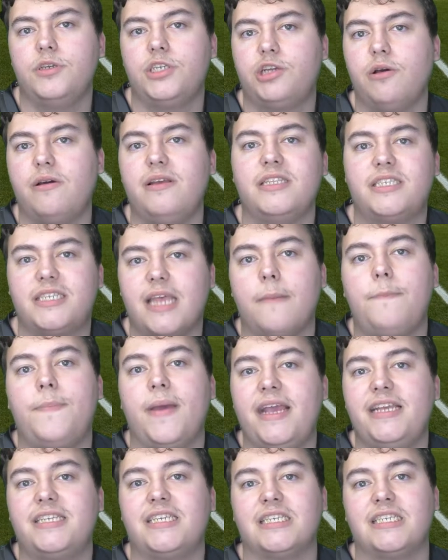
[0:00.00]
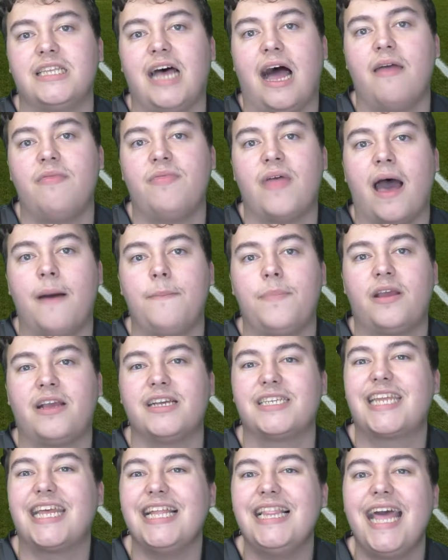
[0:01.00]
doing set pieces like that,
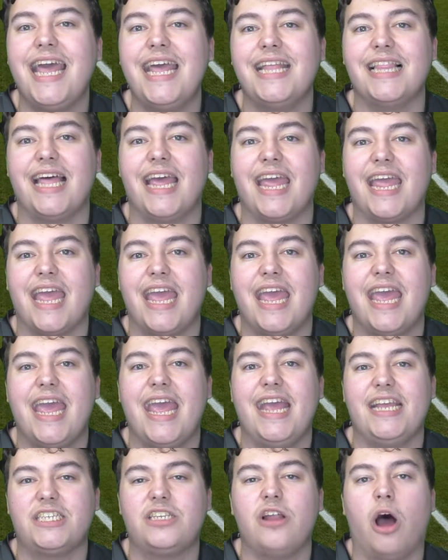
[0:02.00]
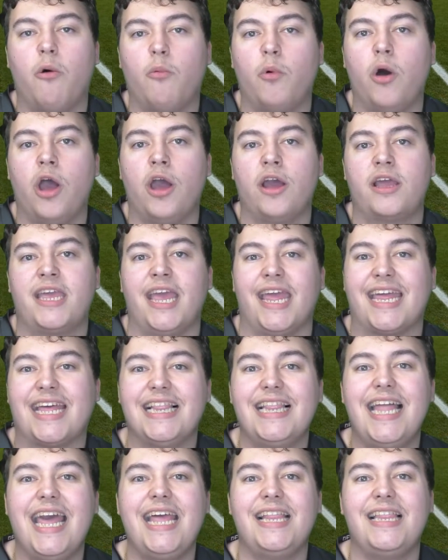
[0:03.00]
because clearly it's not working.
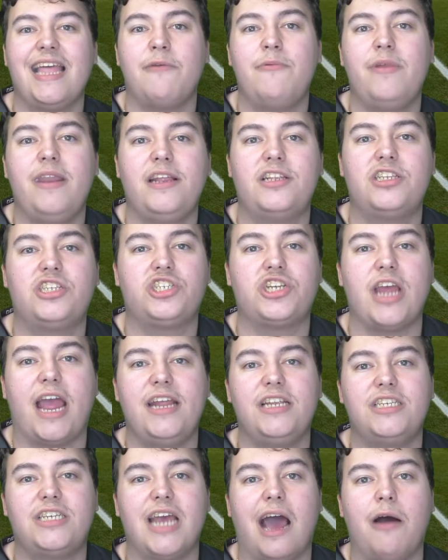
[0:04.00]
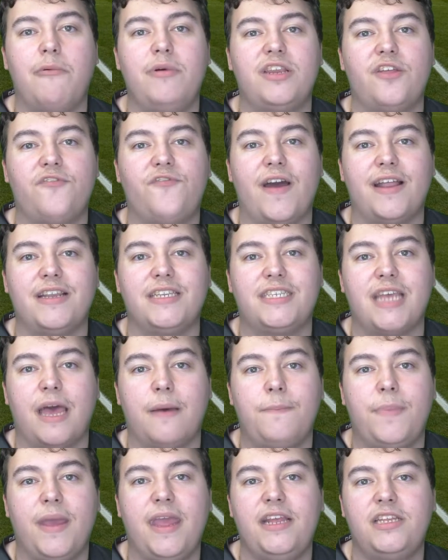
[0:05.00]
Clearly we need to change how we defend
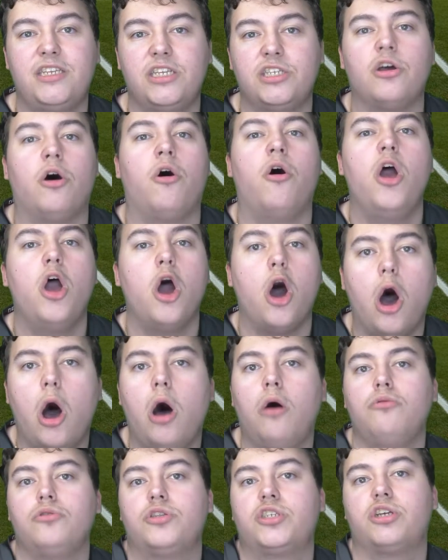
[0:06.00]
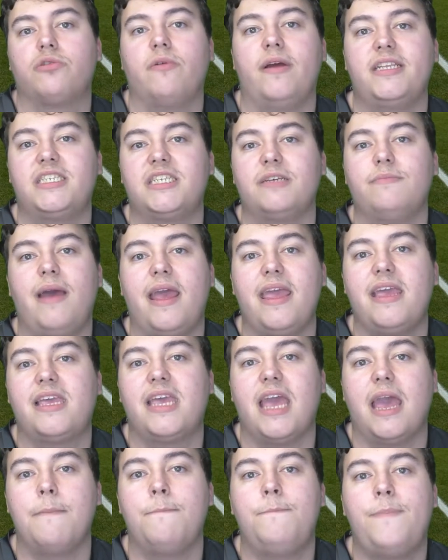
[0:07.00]
set pieces or alter it to make
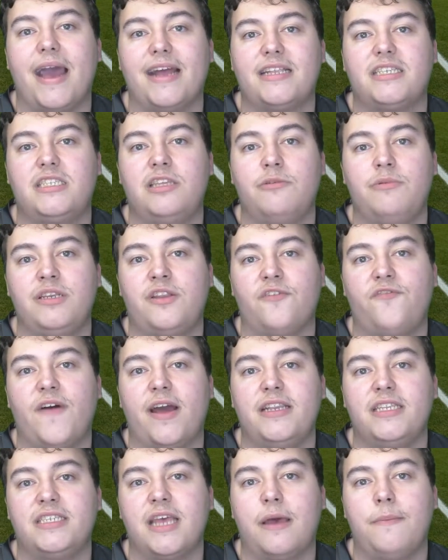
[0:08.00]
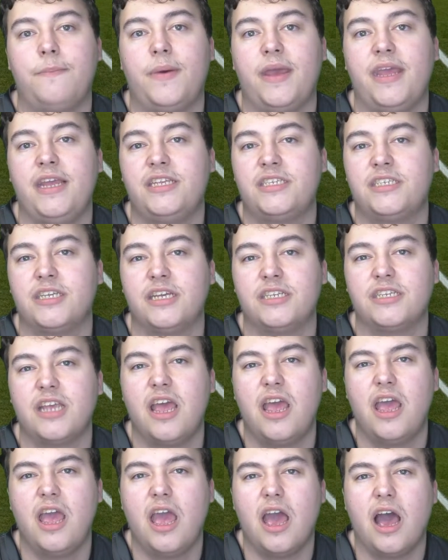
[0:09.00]
it better that we defend set pieces.
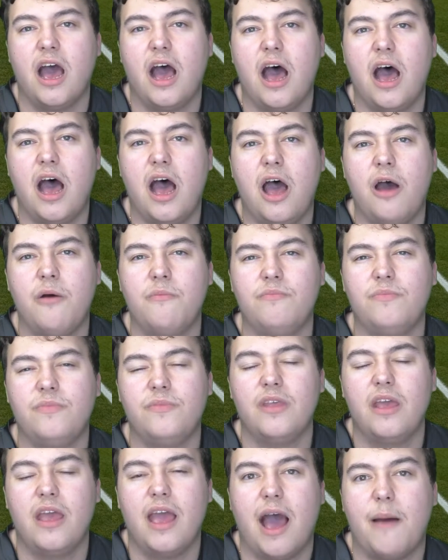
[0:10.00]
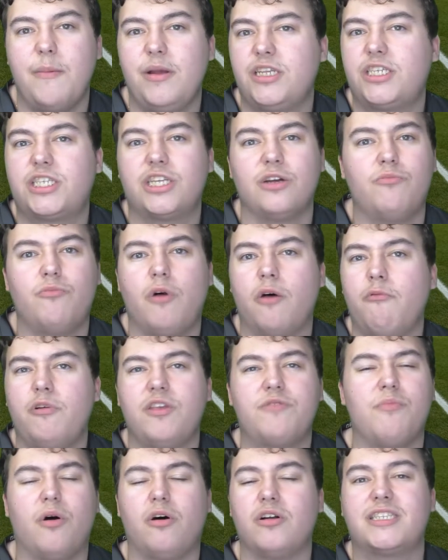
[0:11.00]
I mean, someone
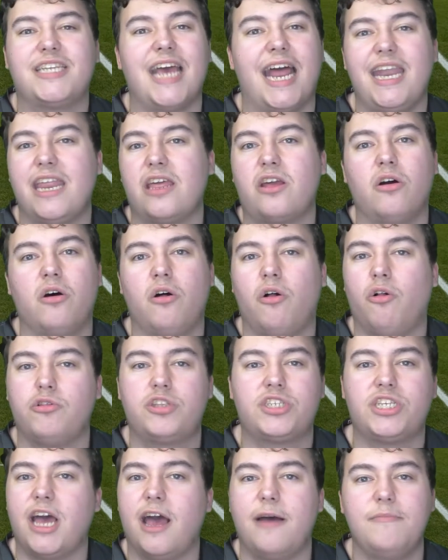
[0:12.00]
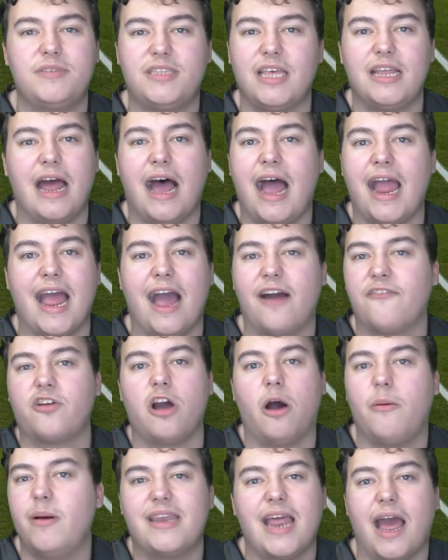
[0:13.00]
with more technical terms than I have,
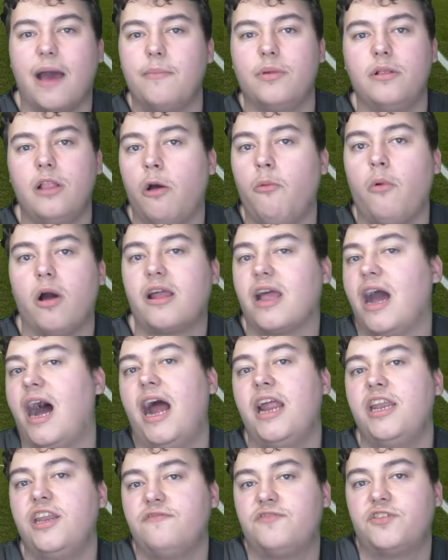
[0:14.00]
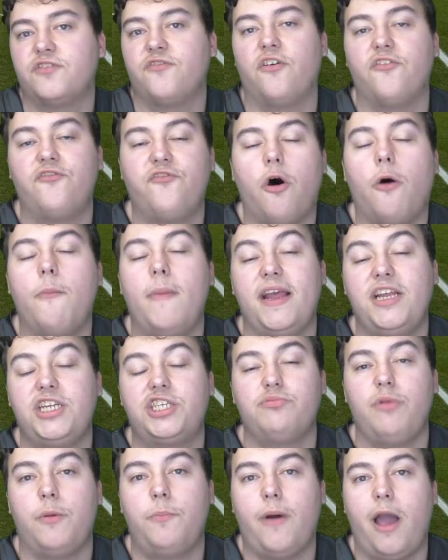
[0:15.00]
comment down below what kind of
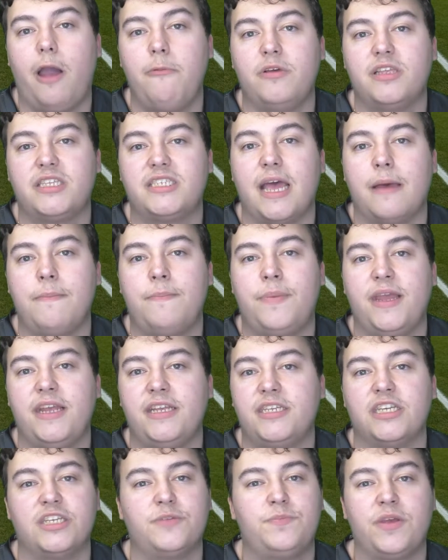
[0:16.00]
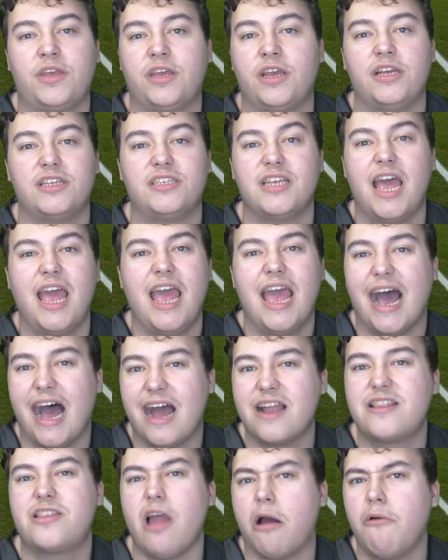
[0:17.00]
formation we play with set pieces, because
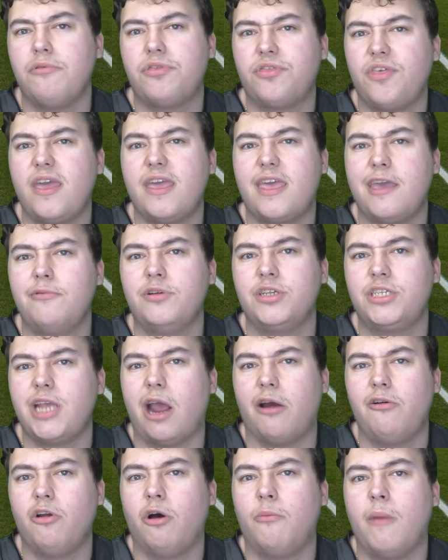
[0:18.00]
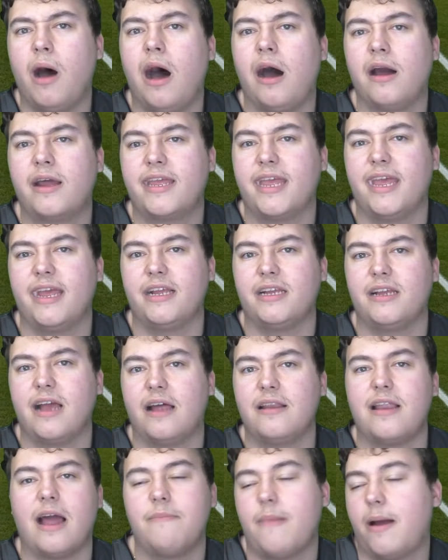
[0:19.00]
I don't think it was zonal marking.
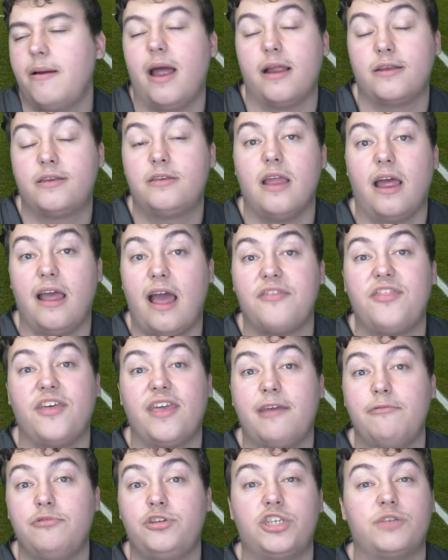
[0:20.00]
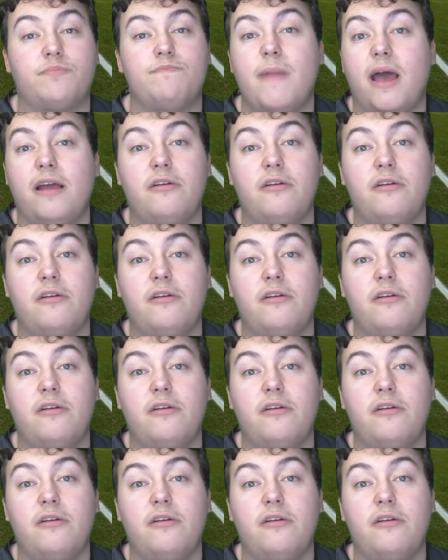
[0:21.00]
I think it was